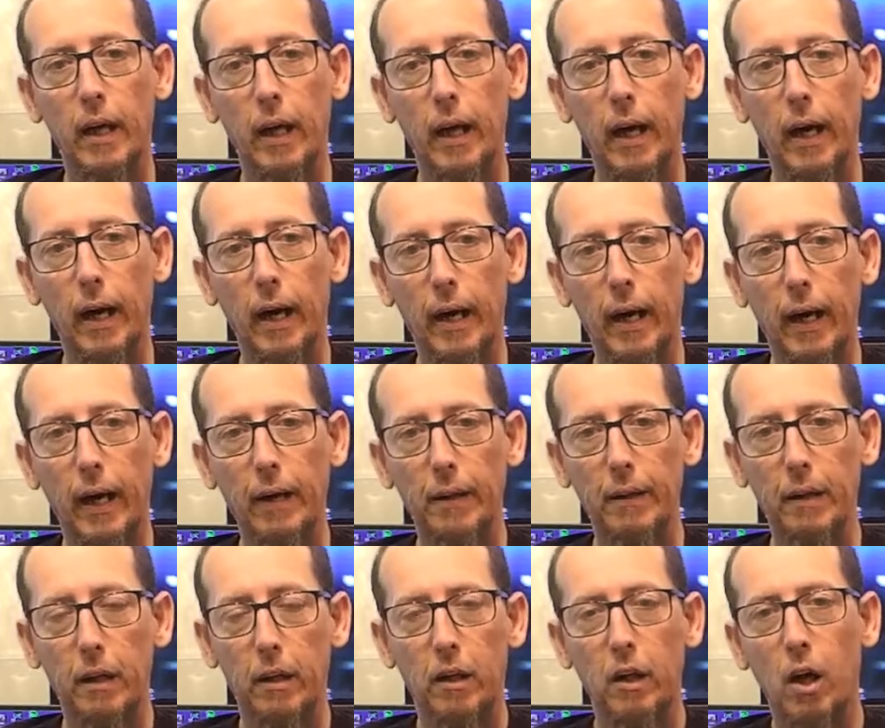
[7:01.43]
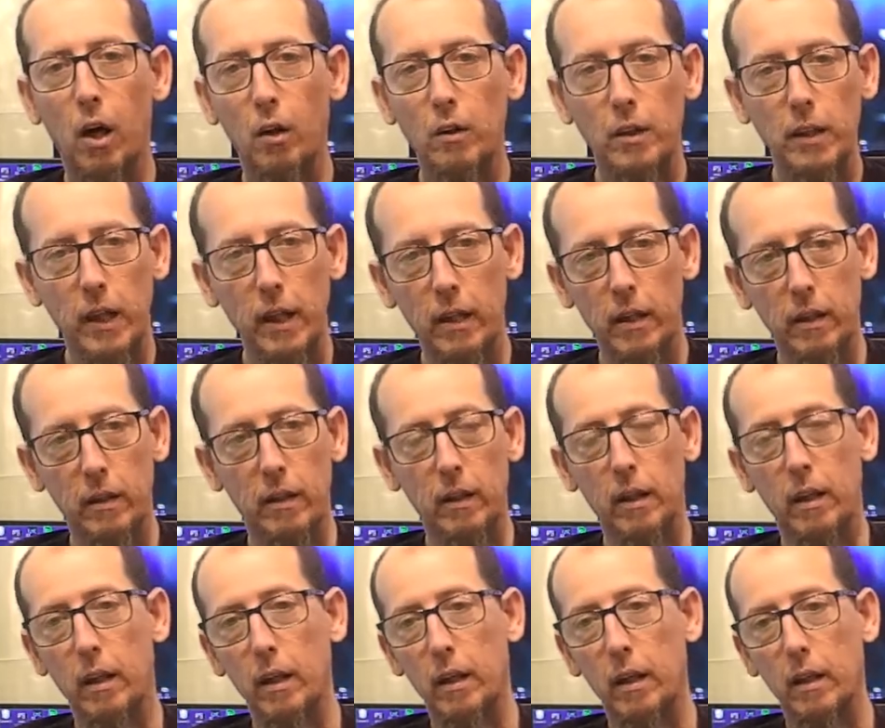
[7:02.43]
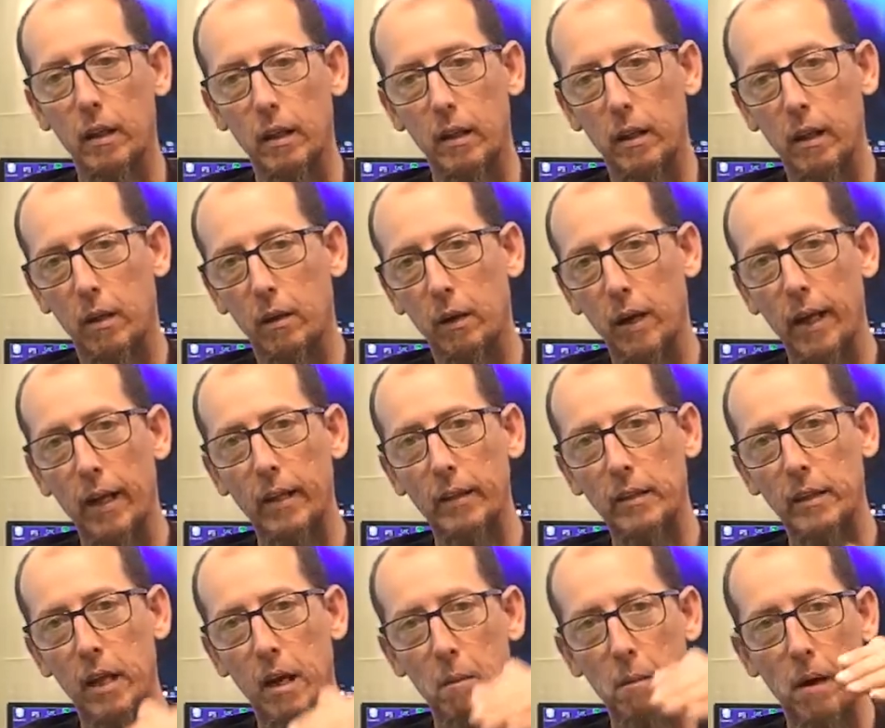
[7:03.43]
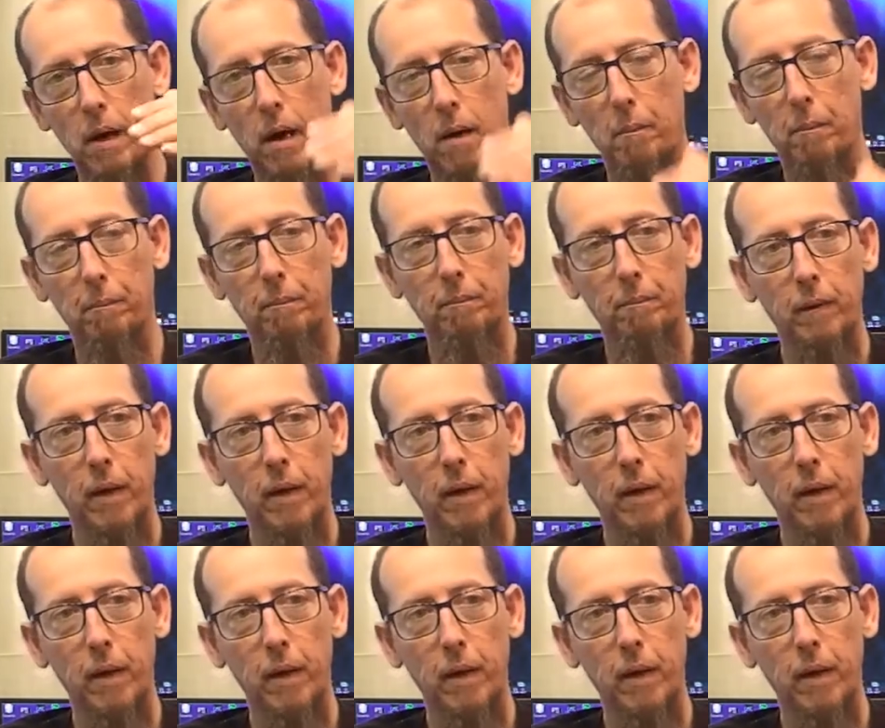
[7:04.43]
the closing, the credits come up,